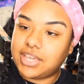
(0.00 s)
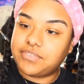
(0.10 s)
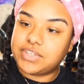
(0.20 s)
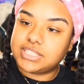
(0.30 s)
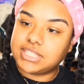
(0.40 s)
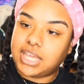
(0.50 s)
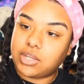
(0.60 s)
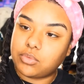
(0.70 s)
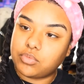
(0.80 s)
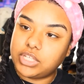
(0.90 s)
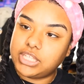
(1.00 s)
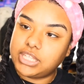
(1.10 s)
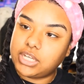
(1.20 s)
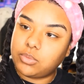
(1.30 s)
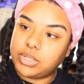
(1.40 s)
If it's like really
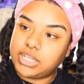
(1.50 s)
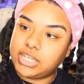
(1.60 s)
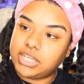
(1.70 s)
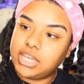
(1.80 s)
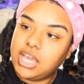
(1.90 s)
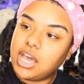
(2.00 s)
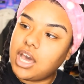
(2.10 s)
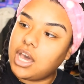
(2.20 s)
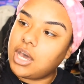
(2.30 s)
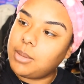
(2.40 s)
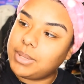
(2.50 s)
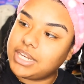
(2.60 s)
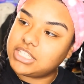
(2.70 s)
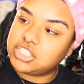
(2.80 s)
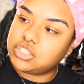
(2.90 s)
liquidy and
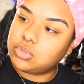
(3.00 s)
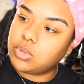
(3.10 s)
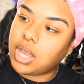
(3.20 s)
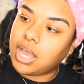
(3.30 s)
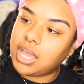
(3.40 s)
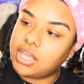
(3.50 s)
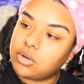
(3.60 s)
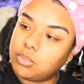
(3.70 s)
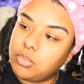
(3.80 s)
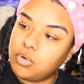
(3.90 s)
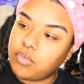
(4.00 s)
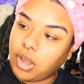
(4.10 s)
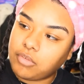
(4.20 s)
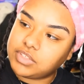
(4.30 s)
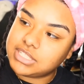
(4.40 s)
it's too hot, it'll move
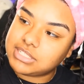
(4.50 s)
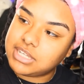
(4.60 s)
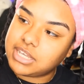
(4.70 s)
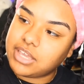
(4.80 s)
off the stick.